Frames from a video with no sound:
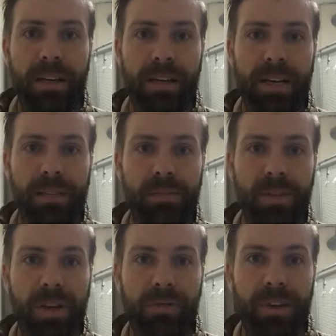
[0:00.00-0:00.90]
got some
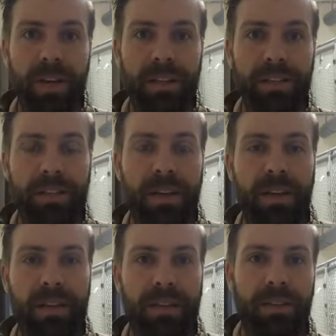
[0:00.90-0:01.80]
X
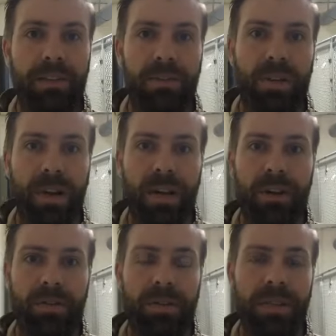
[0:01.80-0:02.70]
to try out.